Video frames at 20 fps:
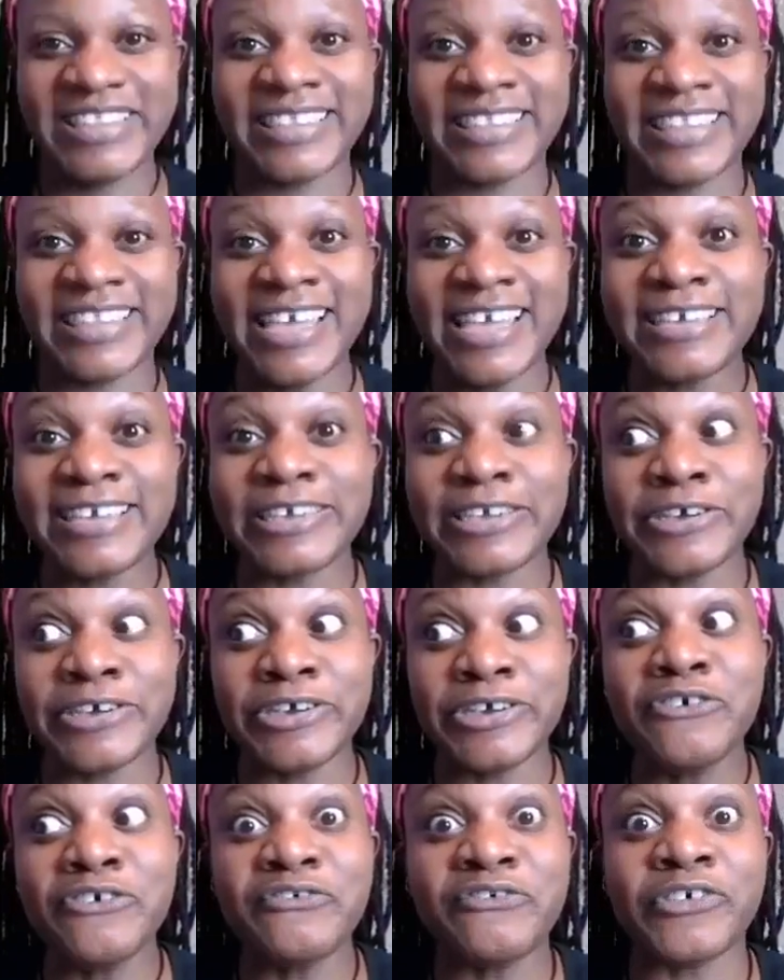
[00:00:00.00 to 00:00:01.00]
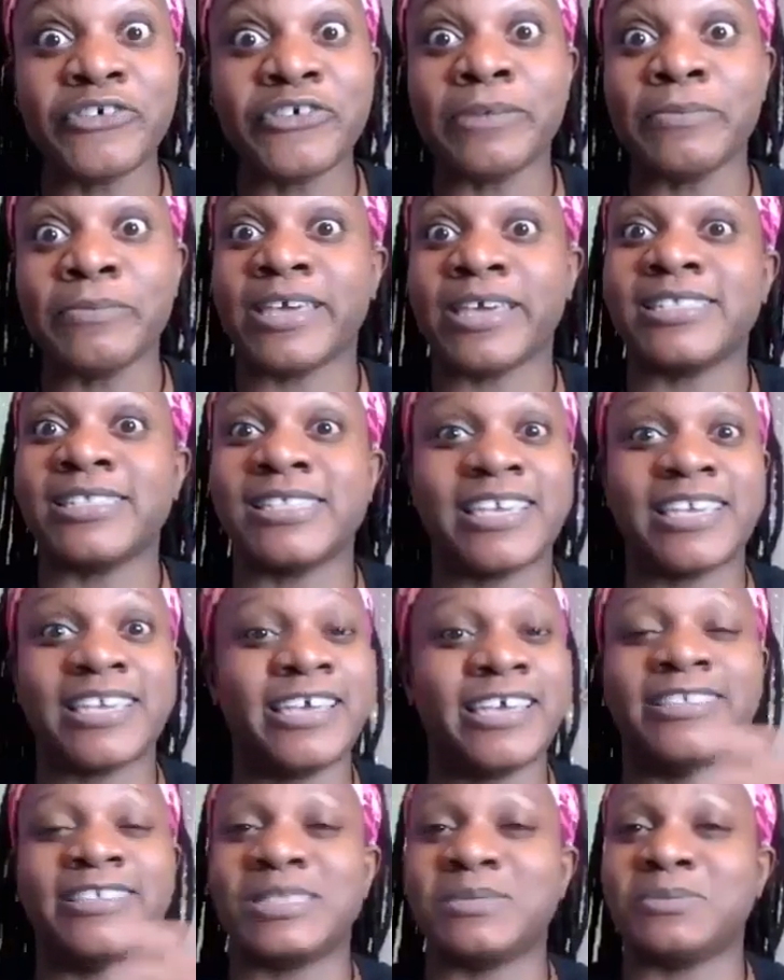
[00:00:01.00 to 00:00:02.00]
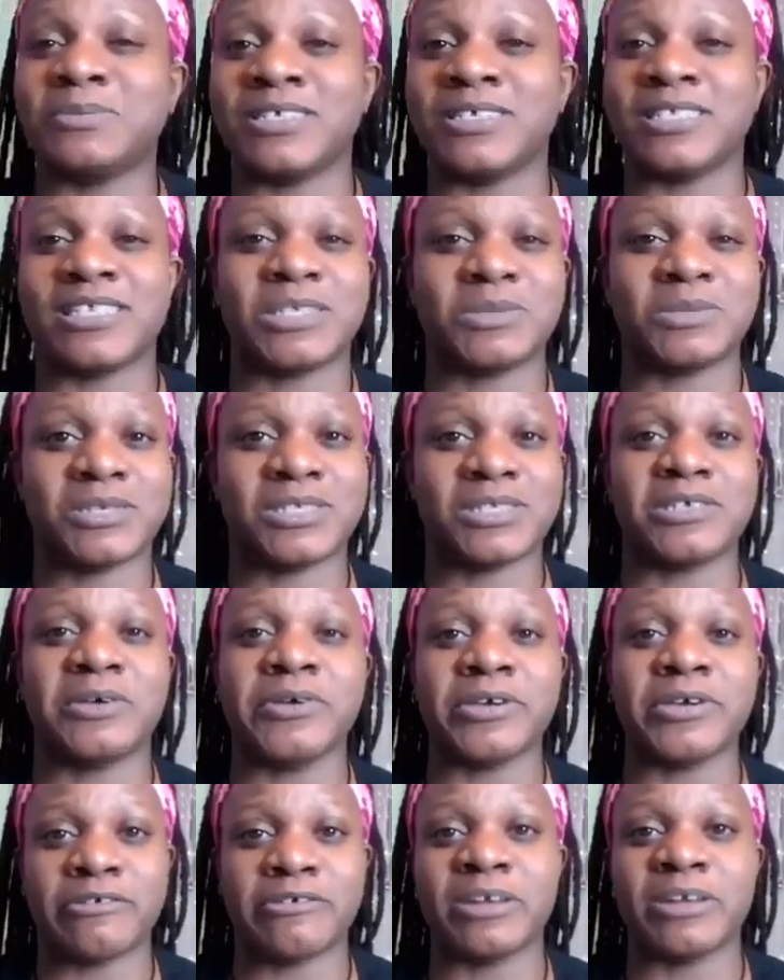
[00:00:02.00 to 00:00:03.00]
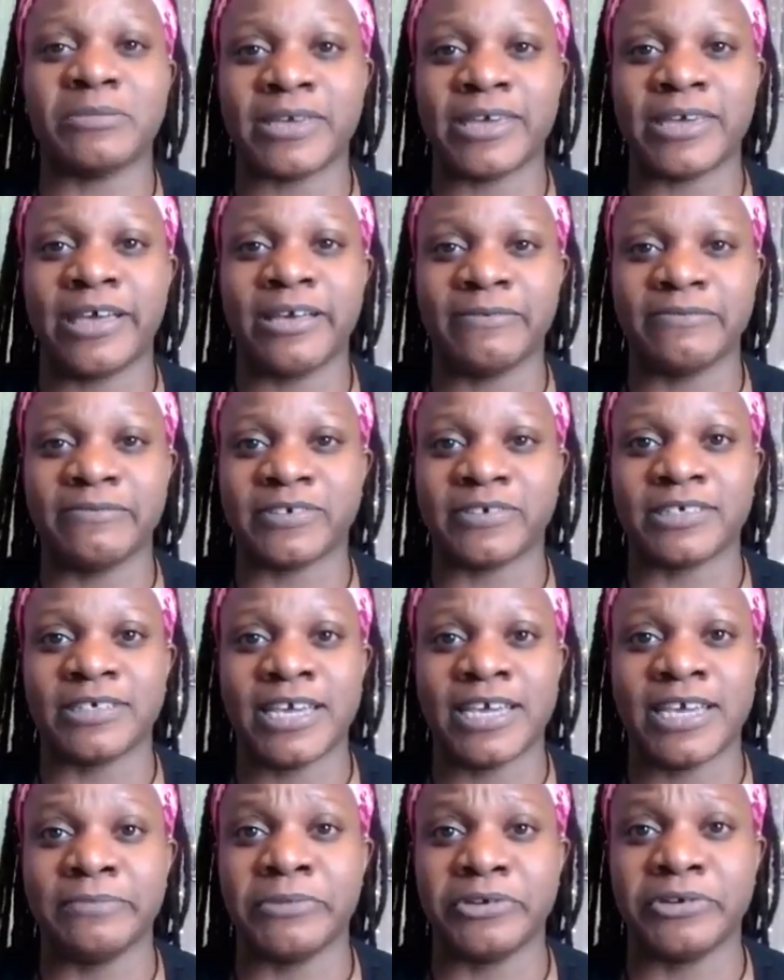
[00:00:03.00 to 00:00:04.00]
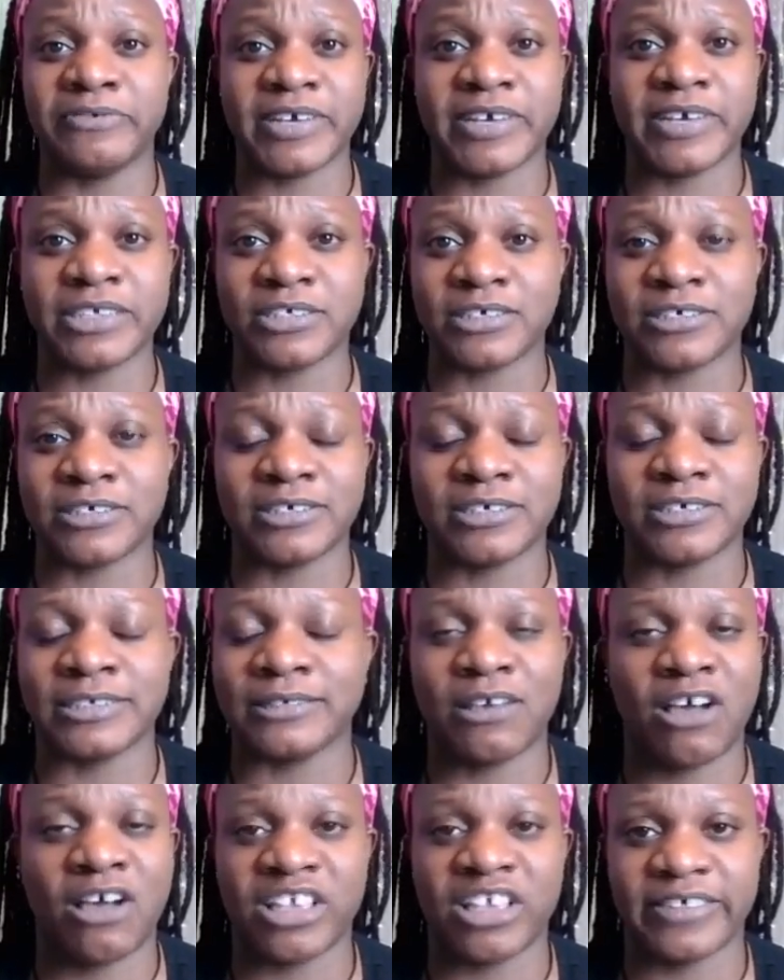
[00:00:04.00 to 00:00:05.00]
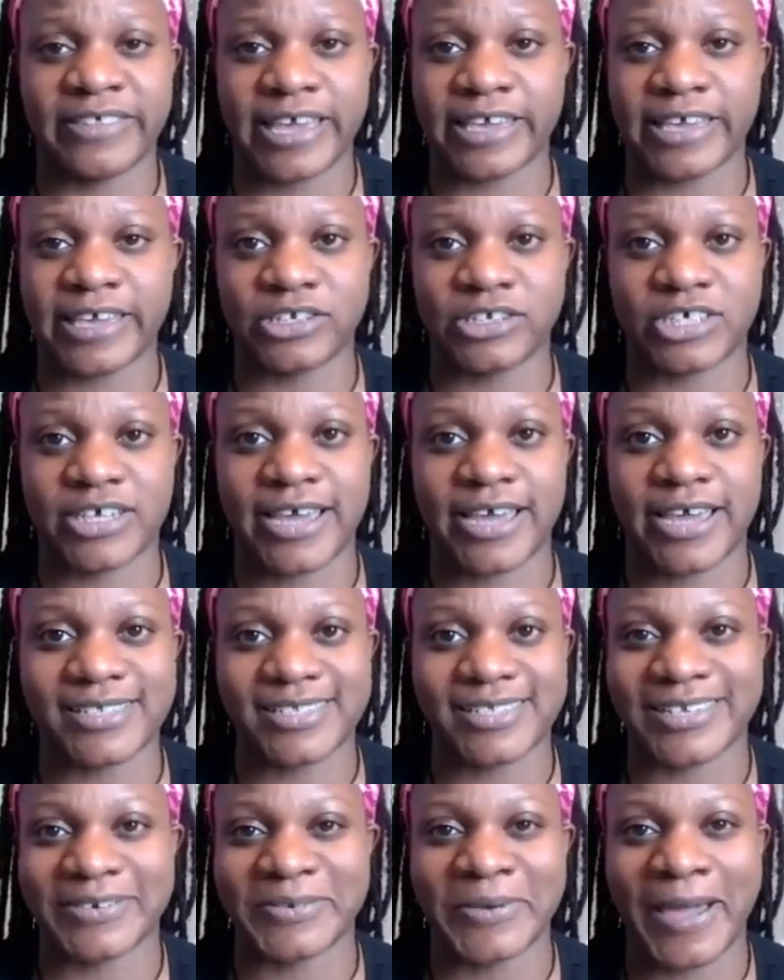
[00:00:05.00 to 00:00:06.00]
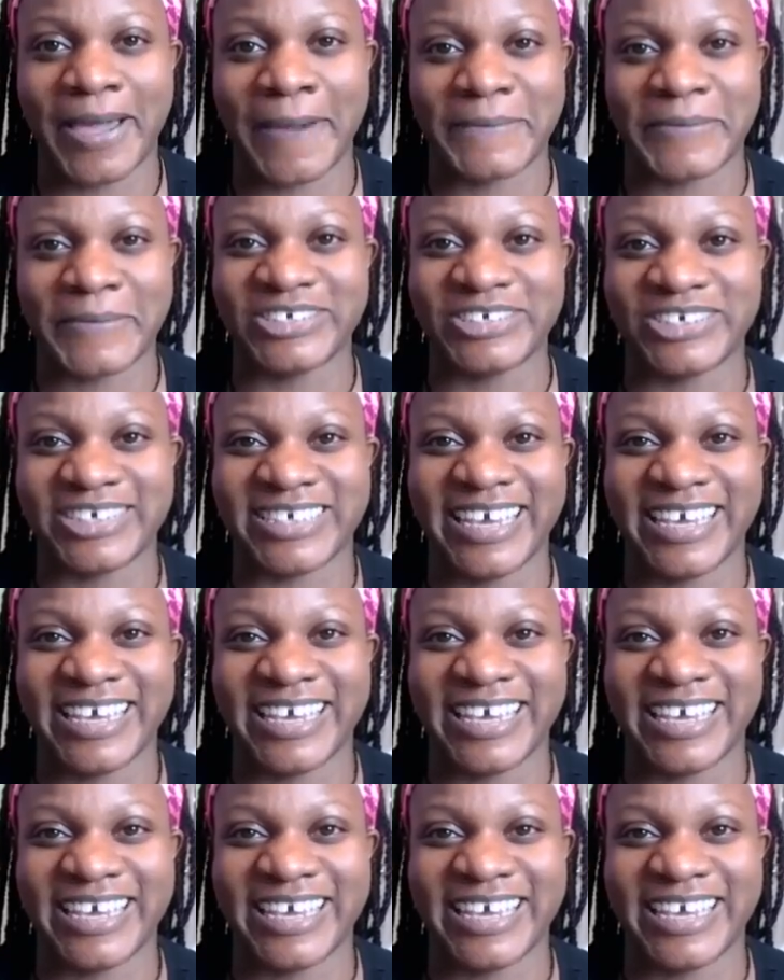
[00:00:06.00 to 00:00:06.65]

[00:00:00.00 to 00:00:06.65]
Thank you because again, this was so incredibly helpful and motivational and all of that good jazz. So I appreciate it.